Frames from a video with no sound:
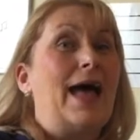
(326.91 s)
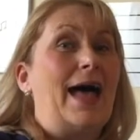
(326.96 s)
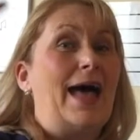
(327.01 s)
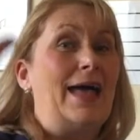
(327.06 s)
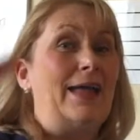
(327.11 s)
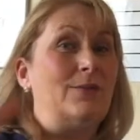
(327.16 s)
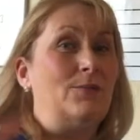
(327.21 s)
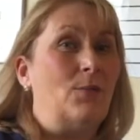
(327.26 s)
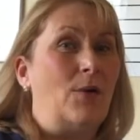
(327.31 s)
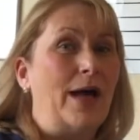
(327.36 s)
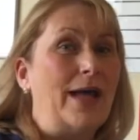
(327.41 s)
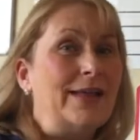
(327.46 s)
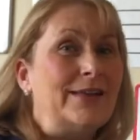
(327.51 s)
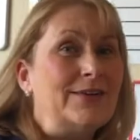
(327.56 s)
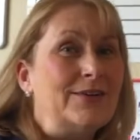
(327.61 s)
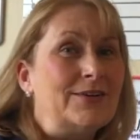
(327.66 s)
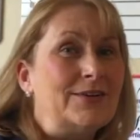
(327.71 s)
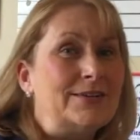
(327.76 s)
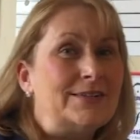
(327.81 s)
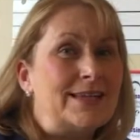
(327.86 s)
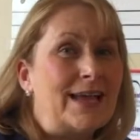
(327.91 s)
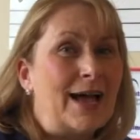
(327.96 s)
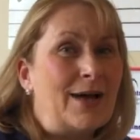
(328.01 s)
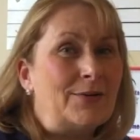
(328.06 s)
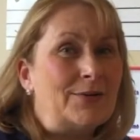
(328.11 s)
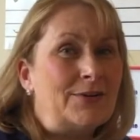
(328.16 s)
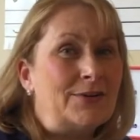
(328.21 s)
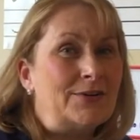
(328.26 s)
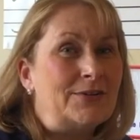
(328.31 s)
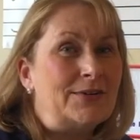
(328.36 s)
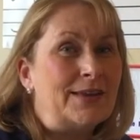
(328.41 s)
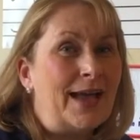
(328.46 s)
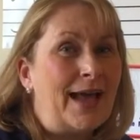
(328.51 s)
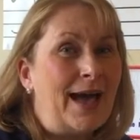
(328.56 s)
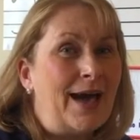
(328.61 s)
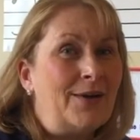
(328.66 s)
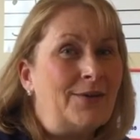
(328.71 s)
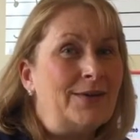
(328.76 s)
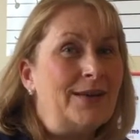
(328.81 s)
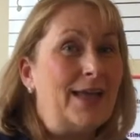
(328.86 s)
And when you're down, you're
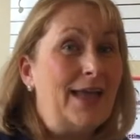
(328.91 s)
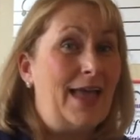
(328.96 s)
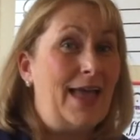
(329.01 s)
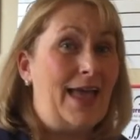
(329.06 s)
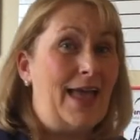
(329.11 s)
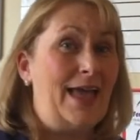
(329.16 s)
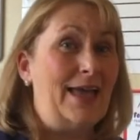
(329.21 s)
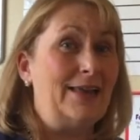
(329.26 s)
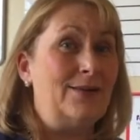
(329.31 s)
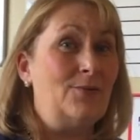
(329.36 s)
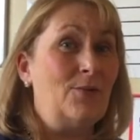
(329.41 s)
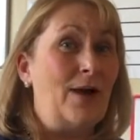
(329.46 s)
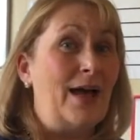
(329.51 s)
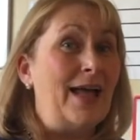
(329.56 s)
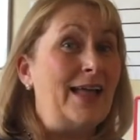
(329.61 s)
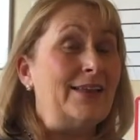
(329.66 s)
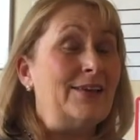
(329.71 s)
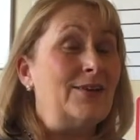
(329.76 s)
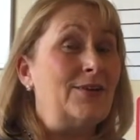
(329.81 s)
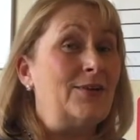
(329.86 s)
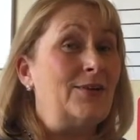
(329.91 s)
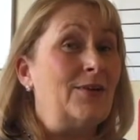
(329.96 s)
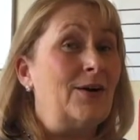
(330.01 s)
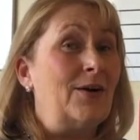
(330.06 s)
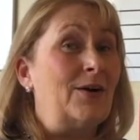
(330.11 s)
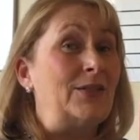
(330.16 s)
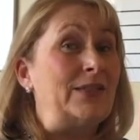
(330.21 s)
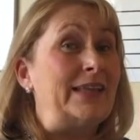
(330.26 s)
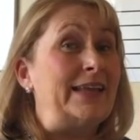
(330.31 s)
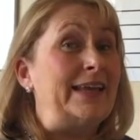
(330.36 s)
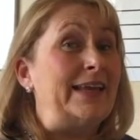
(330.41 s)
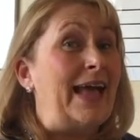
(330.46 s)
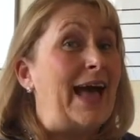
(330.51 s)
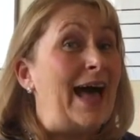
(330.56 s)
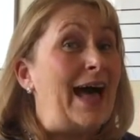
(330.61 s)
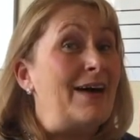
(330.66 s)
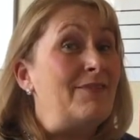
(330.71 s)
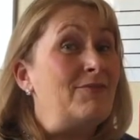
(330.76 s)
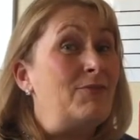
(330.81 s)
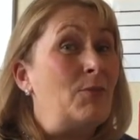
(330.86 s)
down. And when you're only
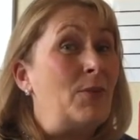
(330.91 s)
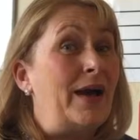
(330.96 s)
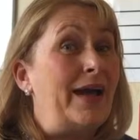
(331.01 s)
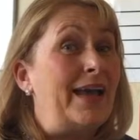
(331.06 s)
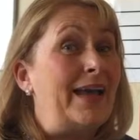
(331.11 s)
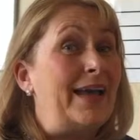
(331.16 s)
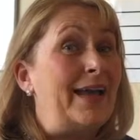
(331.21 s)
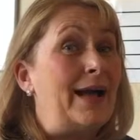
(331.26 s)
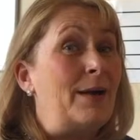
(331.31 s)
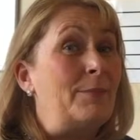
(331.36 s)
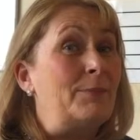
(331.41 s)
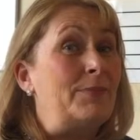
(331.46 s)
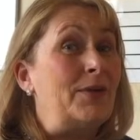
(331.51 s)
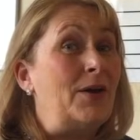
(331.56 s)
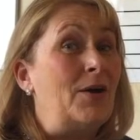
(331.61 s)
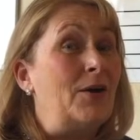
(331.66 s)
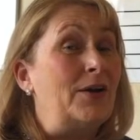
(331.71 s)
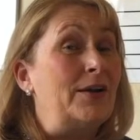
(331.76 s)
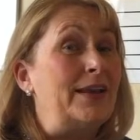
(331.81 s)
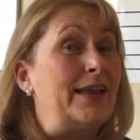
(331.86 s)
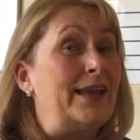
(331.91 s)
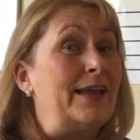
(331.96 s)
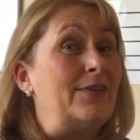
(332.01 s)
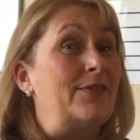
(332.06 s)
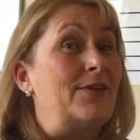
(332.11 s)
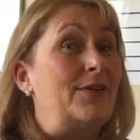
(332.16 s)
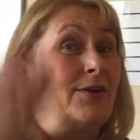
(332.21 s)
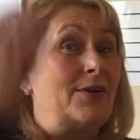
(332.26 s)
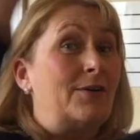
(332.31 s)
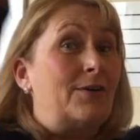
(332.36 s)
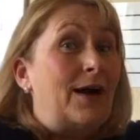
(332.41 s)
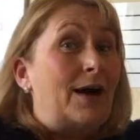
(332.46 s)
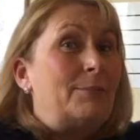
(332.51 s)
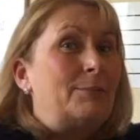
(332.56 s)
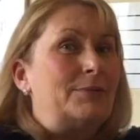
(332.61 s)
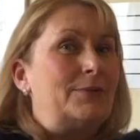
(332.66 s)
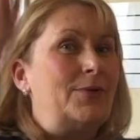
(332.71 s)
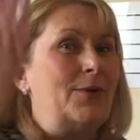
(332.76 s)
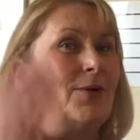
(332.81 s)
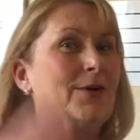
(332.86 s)
halfway up, you're neither
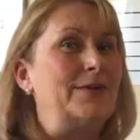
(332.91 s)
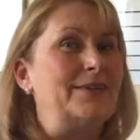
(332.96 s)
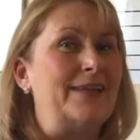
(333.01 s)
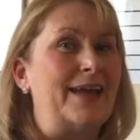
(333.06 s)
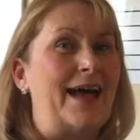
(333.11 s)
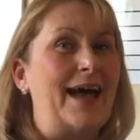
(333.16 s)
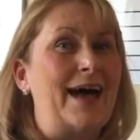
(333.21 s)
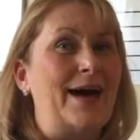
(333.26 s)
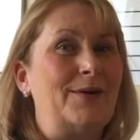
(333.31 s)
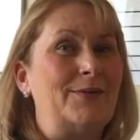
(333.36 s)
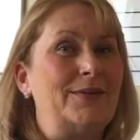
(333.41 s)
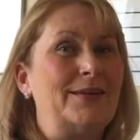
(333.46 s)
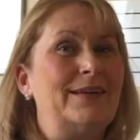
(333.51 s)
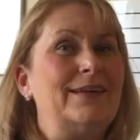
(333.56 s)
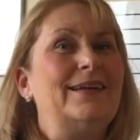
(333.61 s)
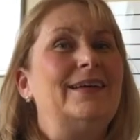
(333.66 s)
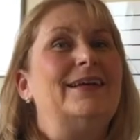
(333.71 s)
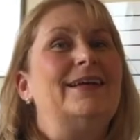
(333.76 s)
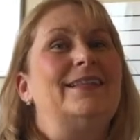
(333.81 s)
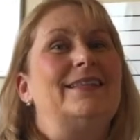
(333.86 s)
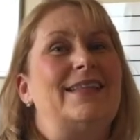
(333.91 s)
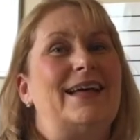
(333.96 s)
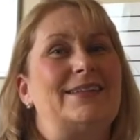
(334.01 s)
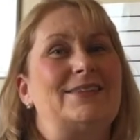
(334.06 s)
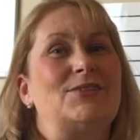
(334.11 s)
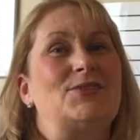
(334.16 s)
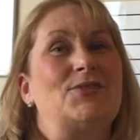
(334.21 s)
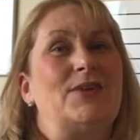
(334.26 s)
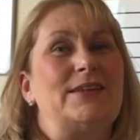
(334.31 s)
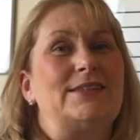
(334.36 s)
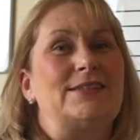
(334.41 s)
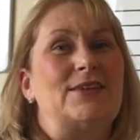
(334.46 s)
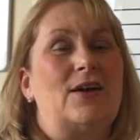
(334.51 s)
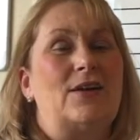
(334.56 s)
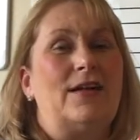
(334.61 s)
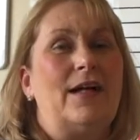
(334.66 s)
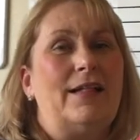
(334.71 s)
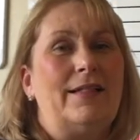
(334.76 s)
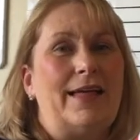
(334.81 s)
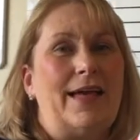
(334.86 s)
up nor down. That's a great
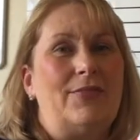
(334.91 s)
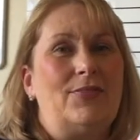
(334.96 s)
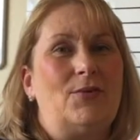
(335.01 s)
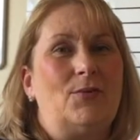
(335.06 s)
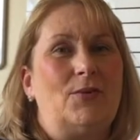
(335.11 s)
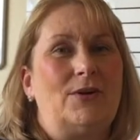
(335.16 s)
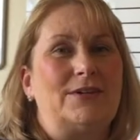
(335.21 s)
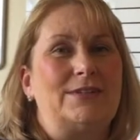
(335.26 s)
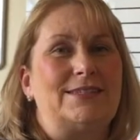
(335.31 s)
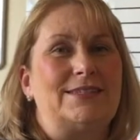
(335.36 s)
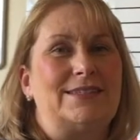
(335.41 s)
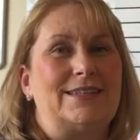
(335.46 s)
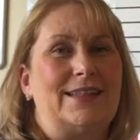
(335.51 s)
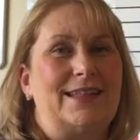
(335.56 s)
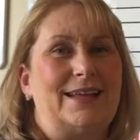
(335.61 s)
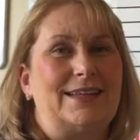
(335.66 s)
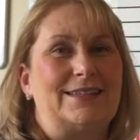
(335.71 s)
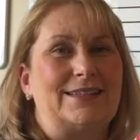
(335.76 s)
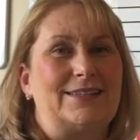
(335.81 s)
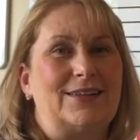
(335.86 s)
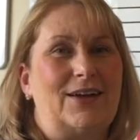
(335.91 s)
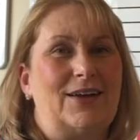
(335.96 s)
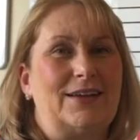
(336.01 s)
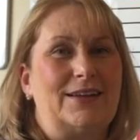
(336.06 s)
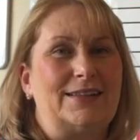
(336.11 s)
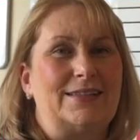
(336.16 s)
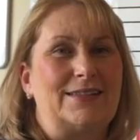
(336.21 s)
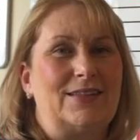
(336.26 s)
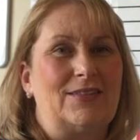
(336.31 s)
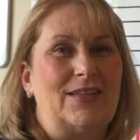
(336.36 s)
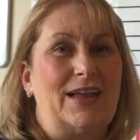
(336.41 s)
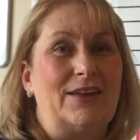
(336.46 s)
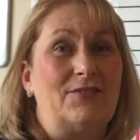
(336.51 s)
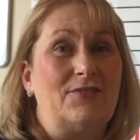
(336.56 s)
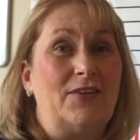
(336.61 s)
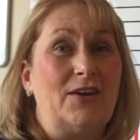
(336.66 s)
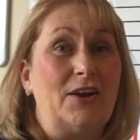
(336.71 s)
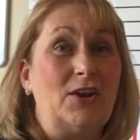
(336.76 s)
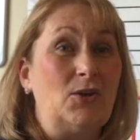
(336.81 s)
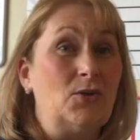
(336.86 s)
song. I'll add the words to that song. It's a lot of
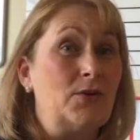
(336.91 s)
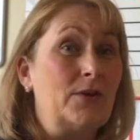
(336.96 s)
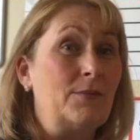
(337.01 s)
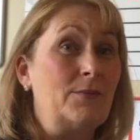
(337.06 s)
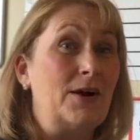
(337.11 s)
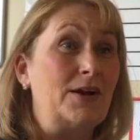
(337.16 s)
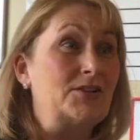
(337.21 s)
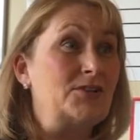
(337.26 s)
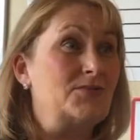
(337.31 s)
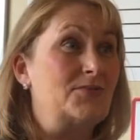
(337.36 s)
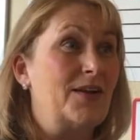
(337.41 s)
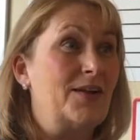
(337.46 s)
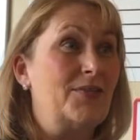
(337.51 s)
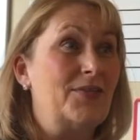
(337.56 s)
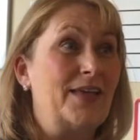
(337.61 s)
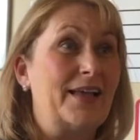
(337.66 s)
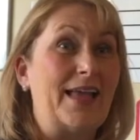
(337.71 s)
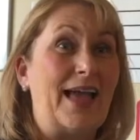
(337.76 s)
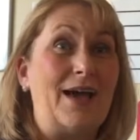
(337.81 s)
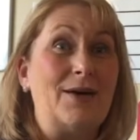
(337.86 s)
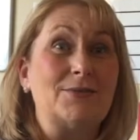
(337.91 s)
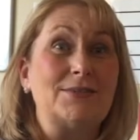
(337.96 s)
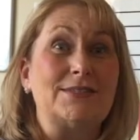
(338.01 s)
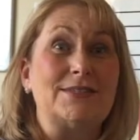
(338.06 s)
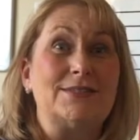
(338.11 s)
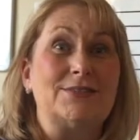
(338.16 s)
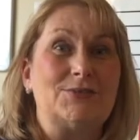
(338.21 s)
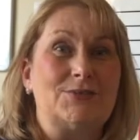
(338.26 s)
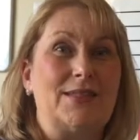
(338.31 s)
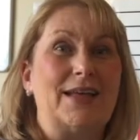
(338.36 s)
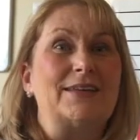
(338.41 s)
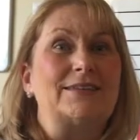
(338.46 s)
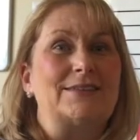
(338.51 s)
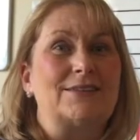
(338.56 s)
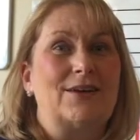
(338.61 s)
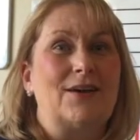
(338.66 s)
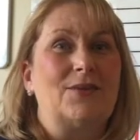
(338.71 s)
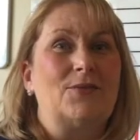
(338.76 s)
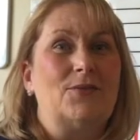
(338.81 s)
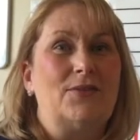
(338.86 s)
fun. You can march around the house and do that
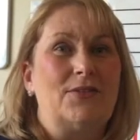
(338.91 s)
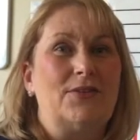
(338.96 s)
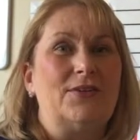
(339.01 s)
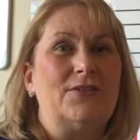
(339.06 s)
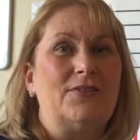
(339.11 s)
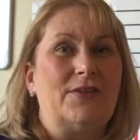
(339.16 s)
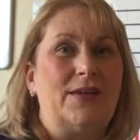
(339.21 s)
song with your